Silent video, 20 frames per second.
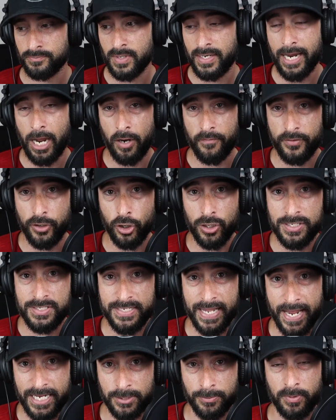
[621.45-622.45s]
Now, if you're
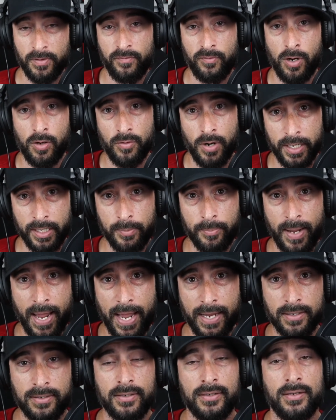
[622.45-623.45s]
desperate for a running
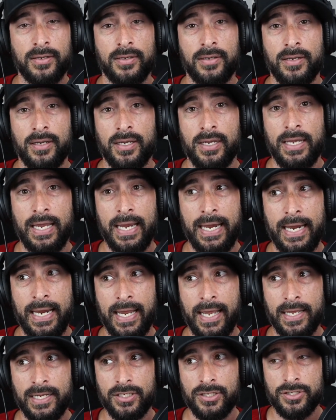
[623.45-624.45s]
back
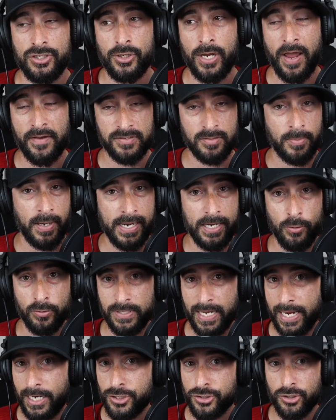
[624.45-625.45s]
and you have somebody
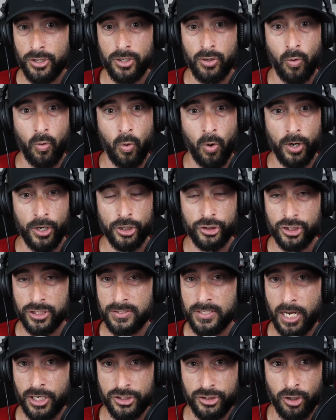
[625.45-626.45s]
who's injured, or you're
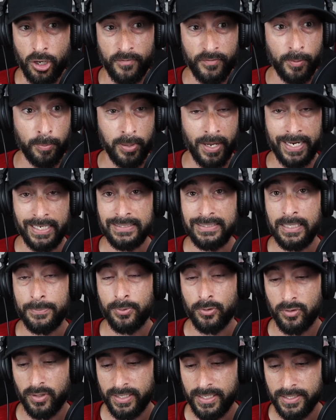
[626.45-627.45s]
just not sure if you play in
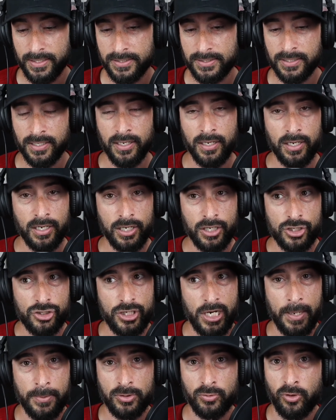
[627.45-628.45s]
deeper leagues,
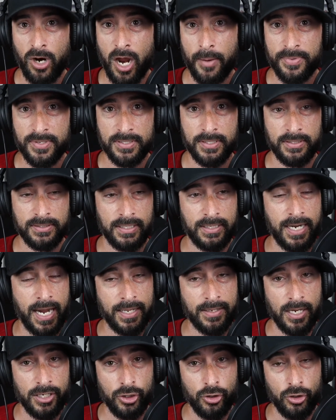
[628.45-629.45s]
James Robinson is a
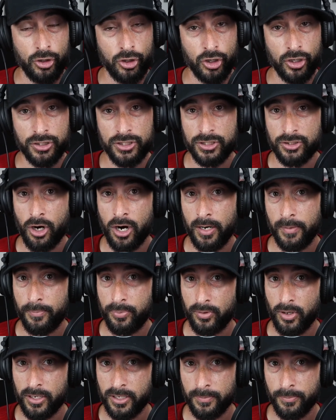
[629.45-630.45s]
guy that you could start and
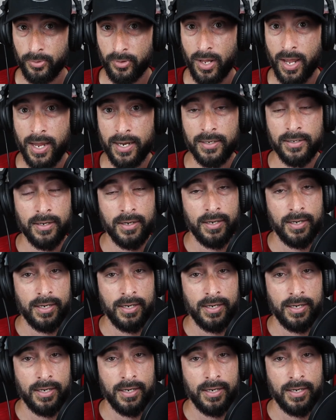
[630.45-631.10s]
plug and play